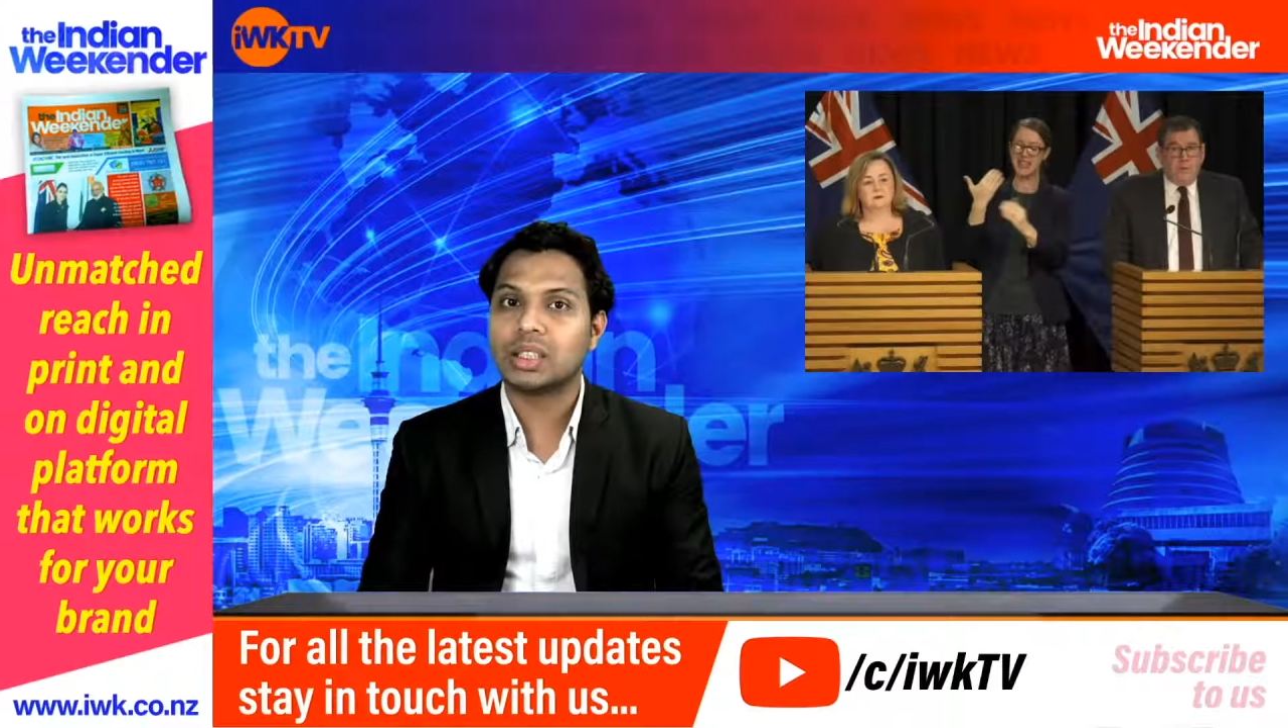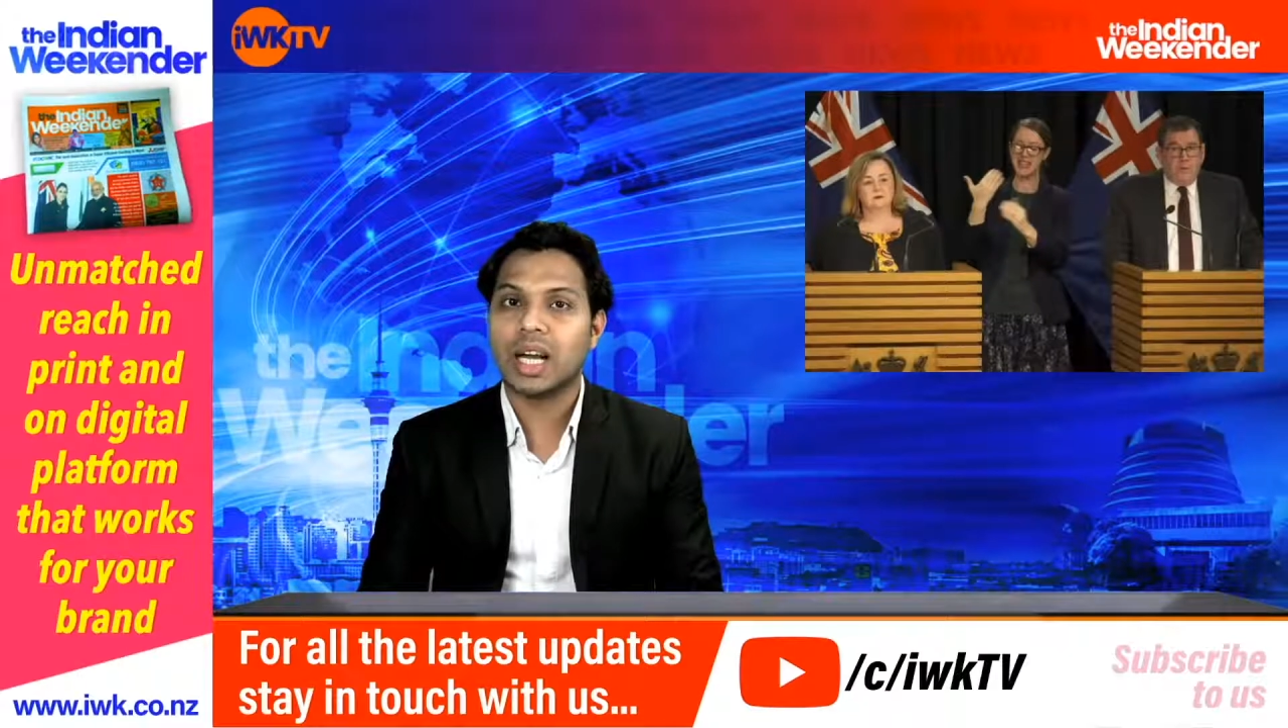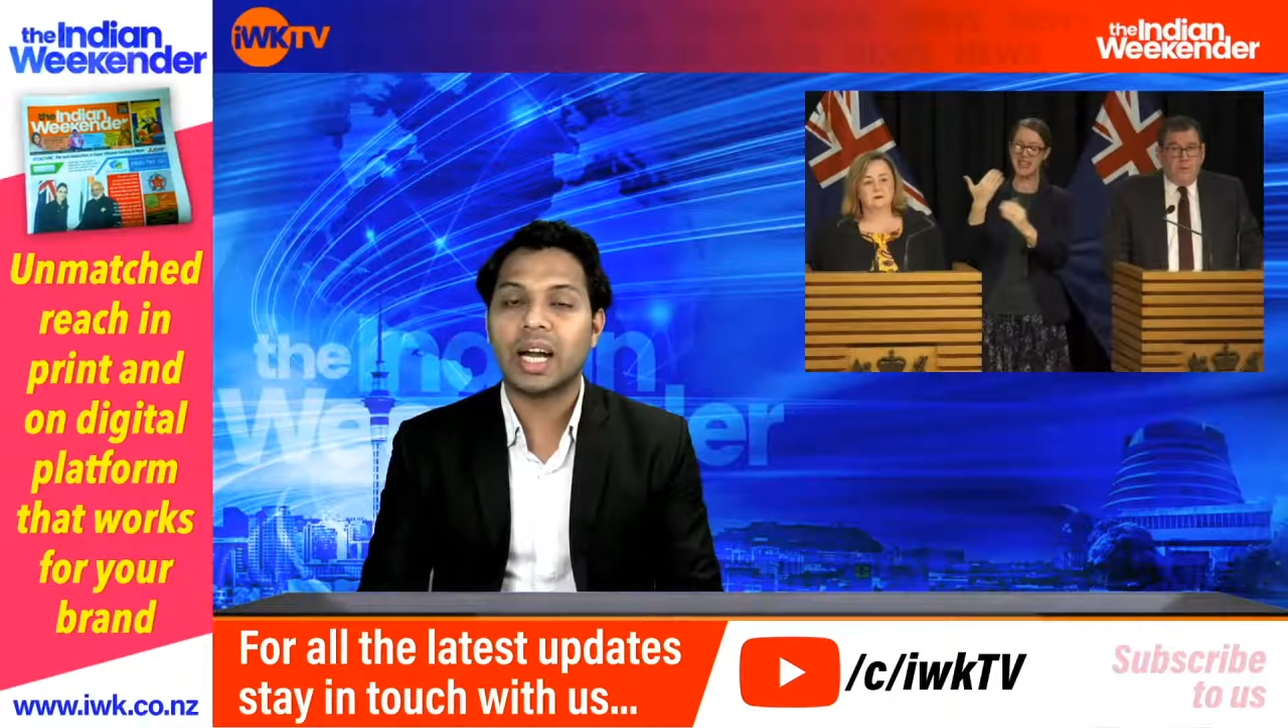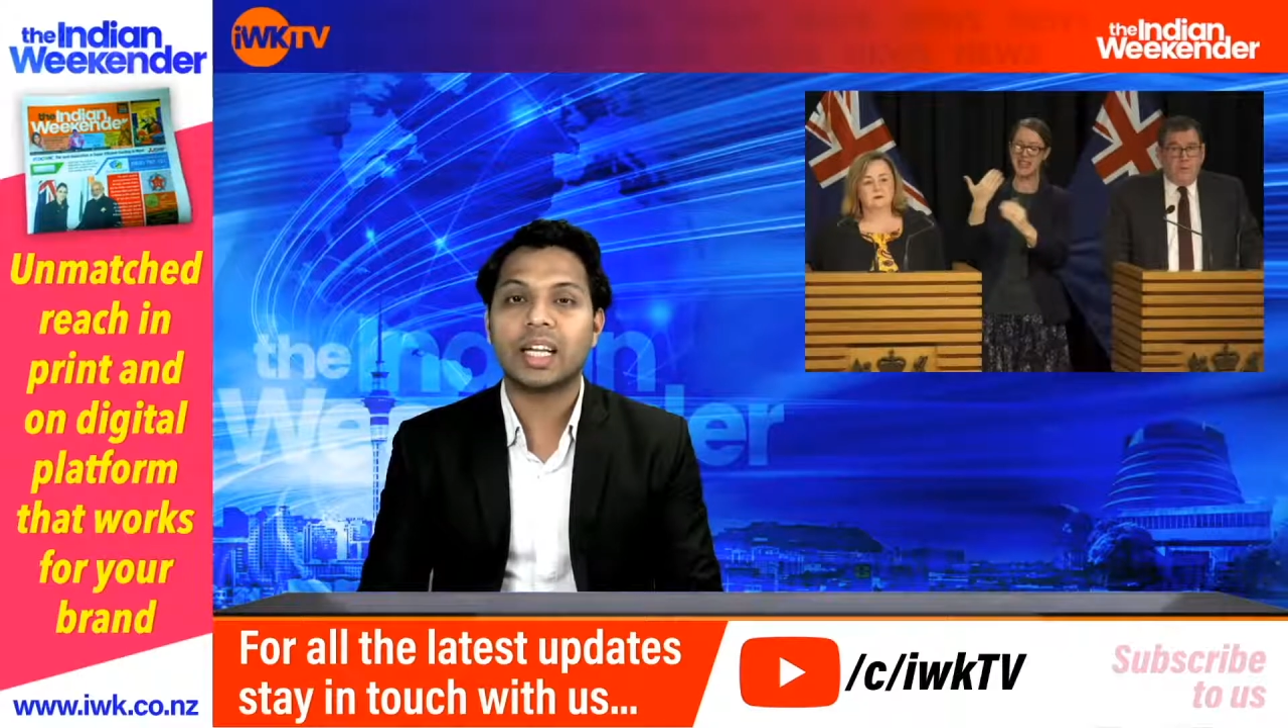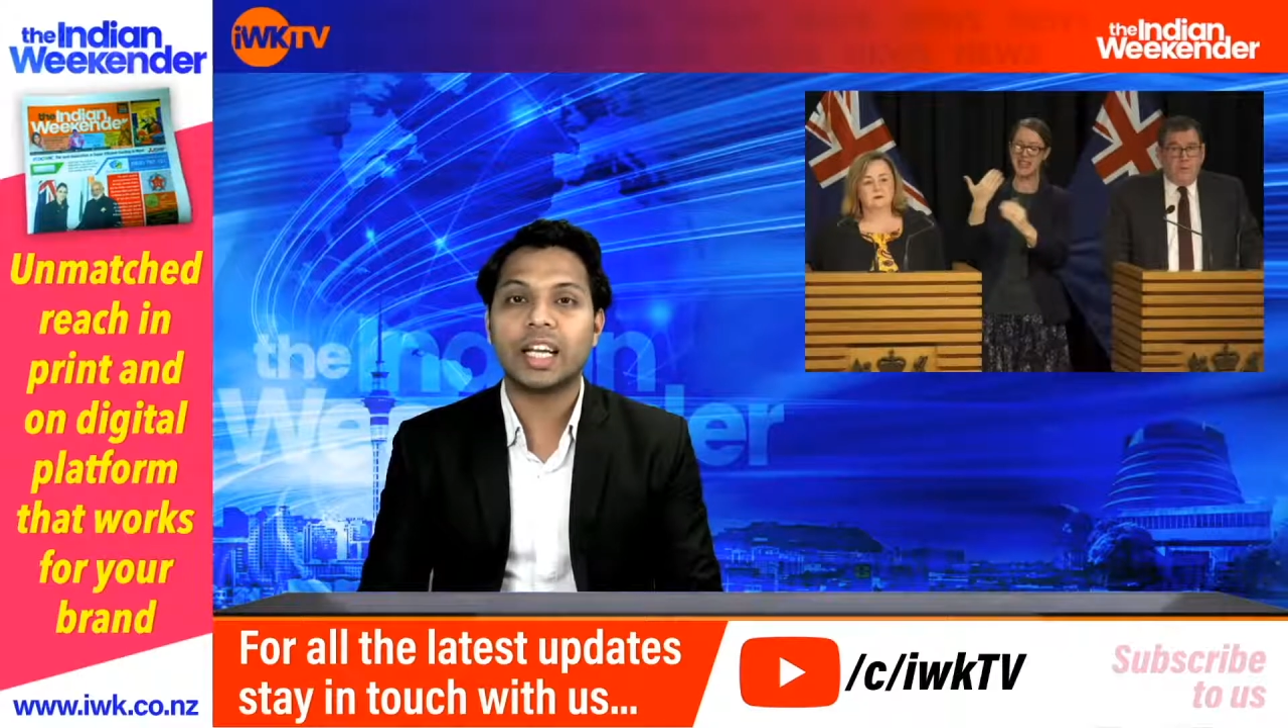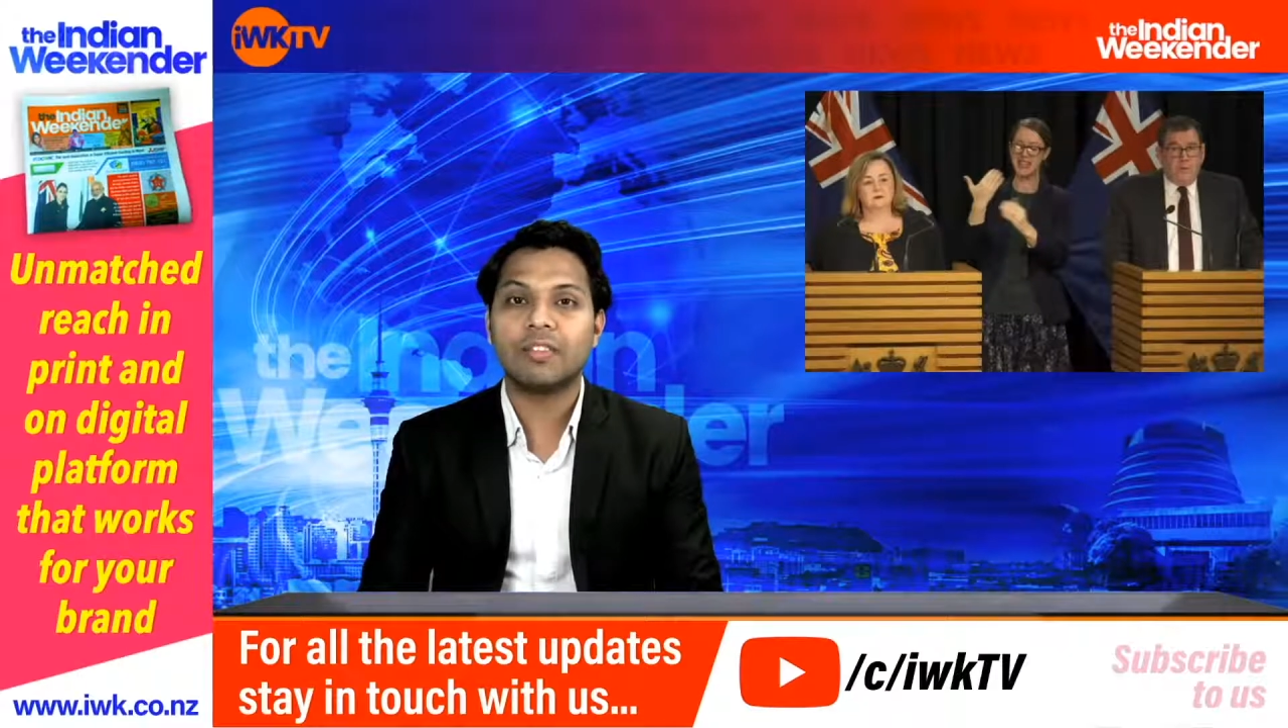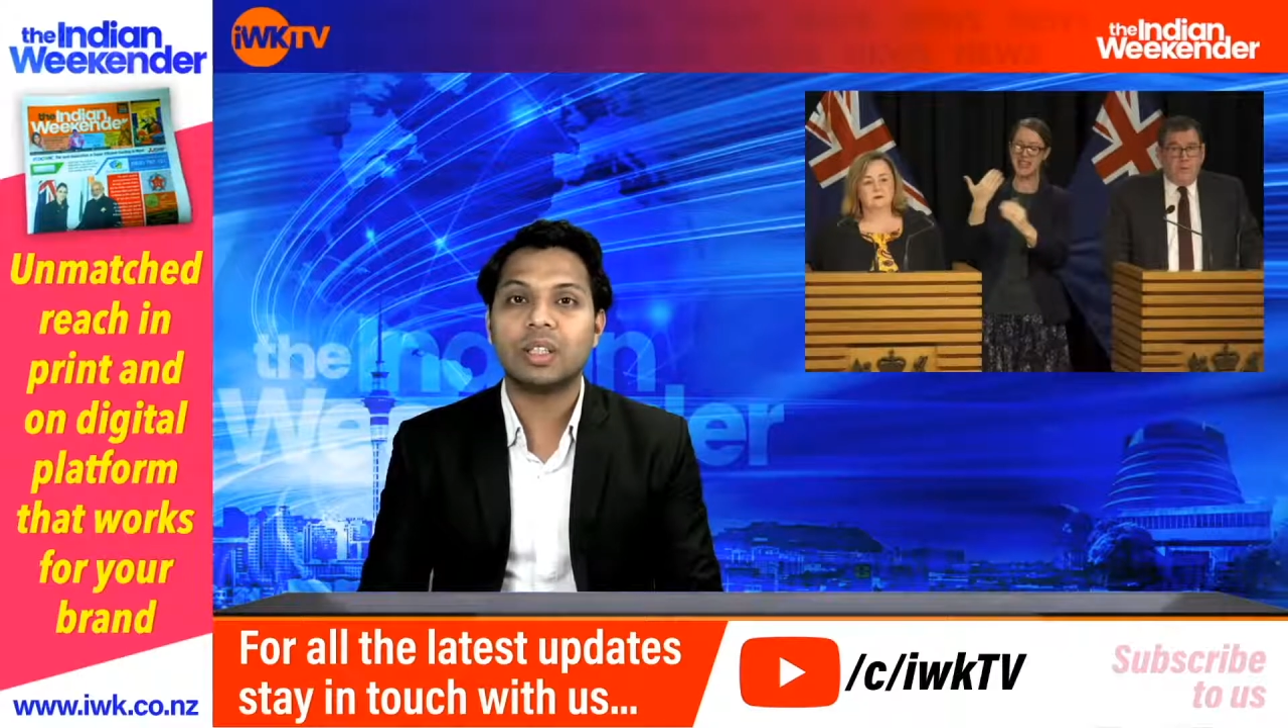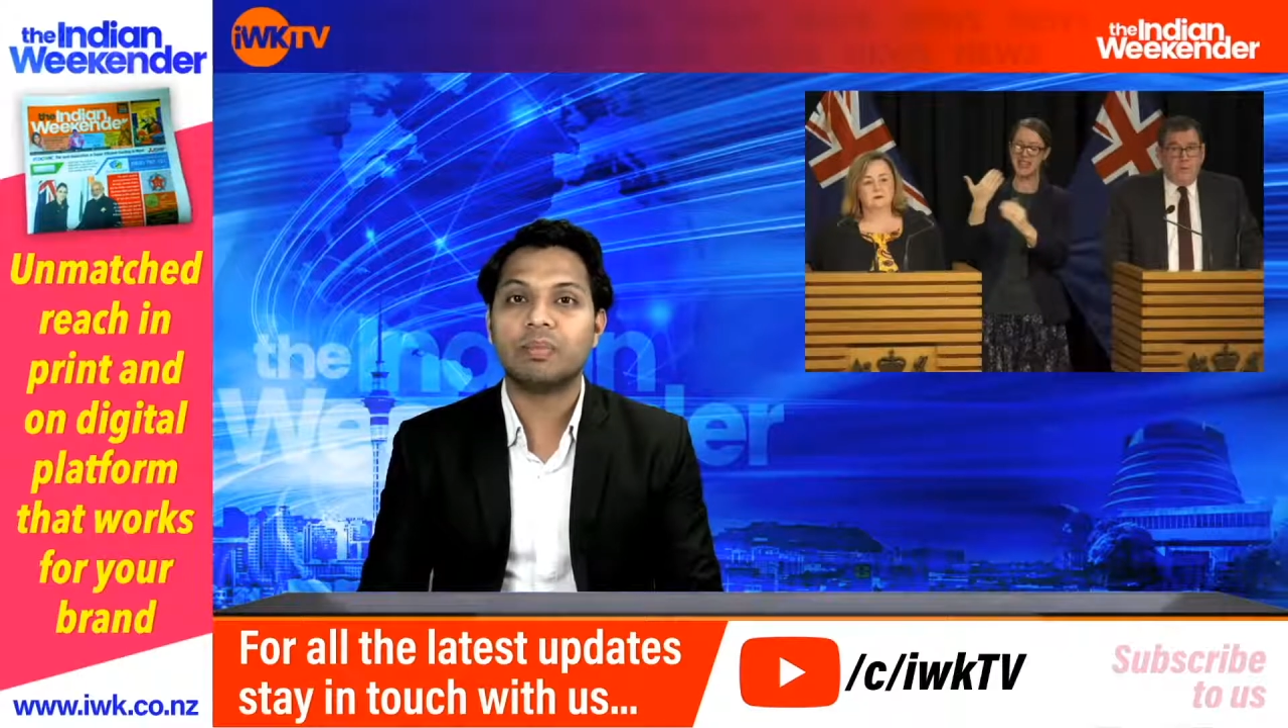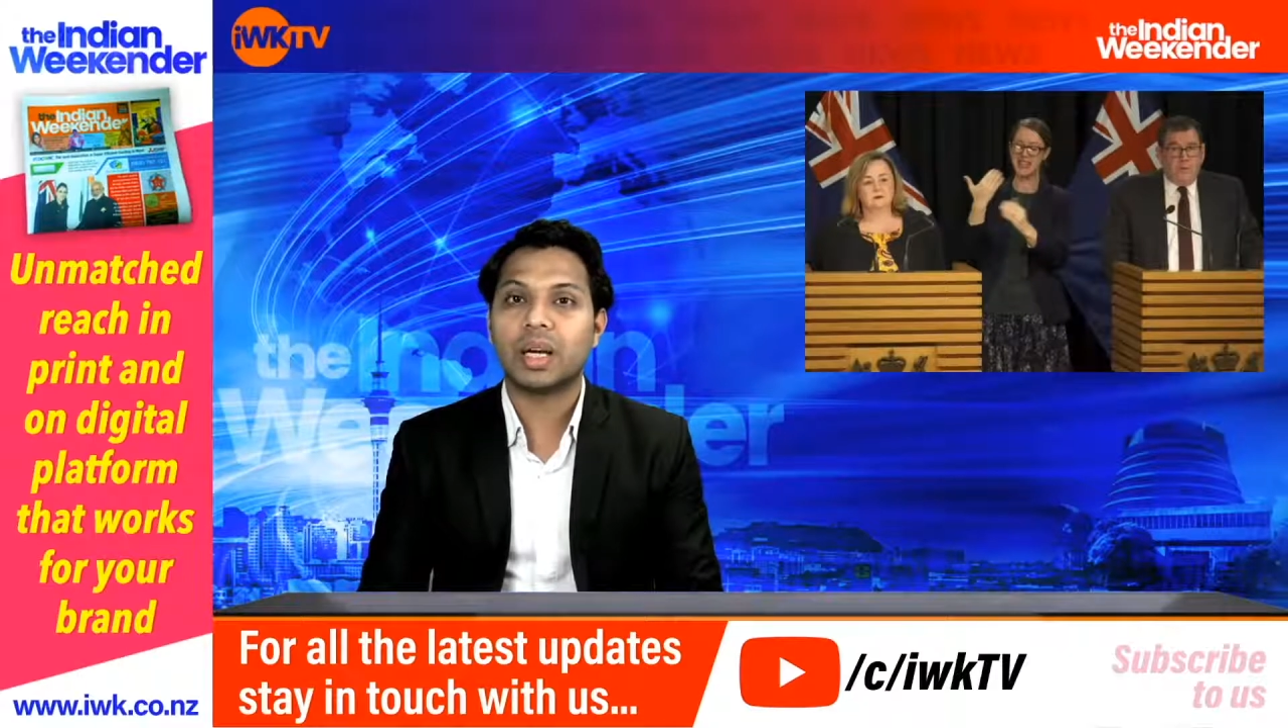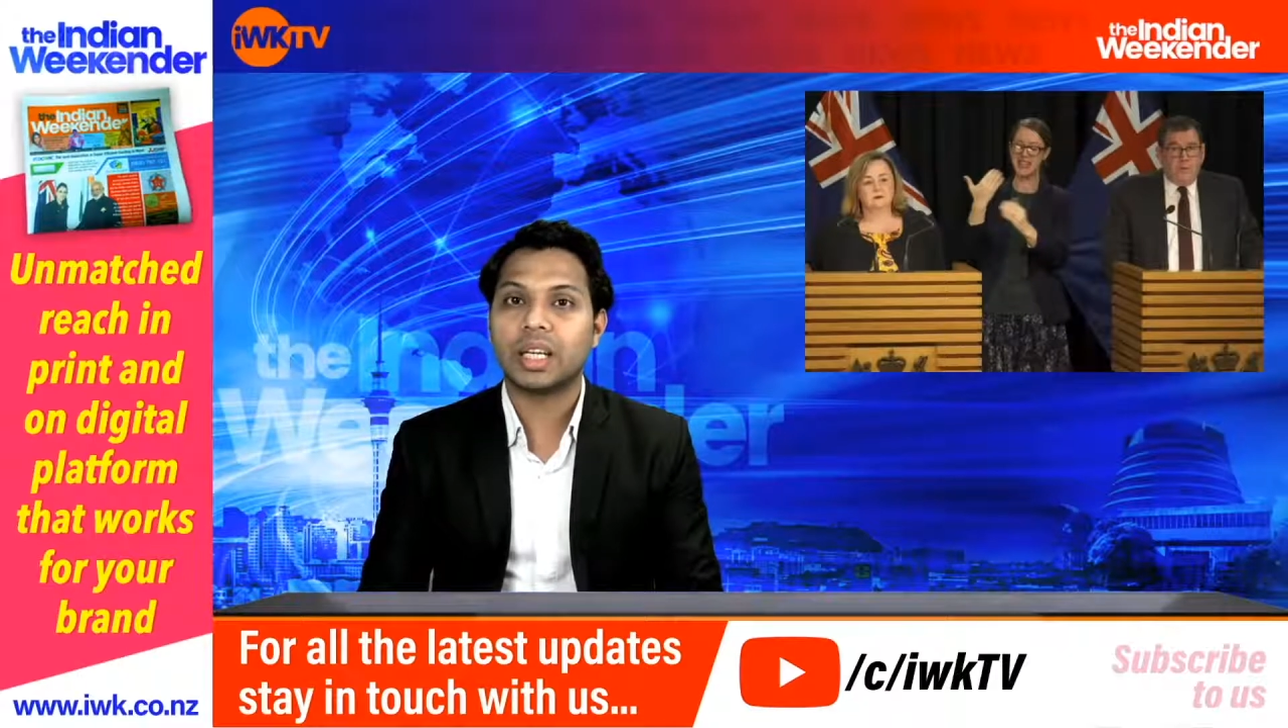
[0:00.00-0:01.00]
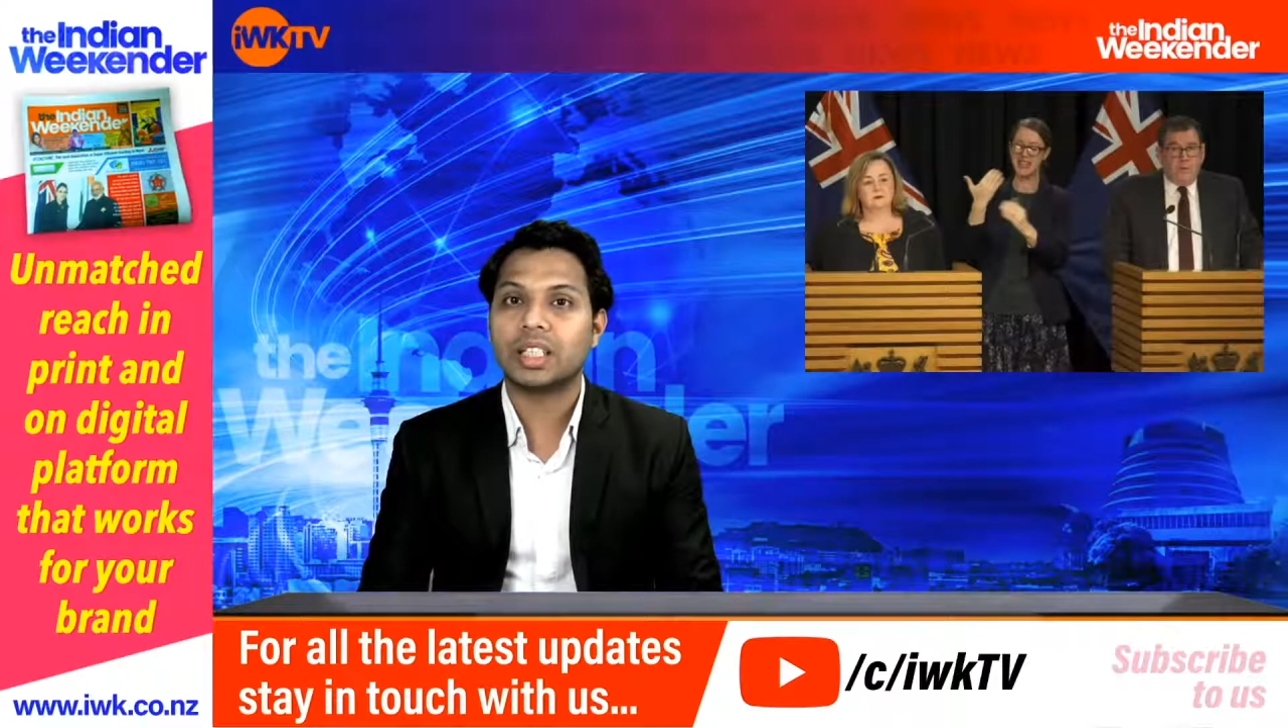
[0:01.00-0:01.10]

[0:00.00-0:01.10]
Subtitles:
at every managed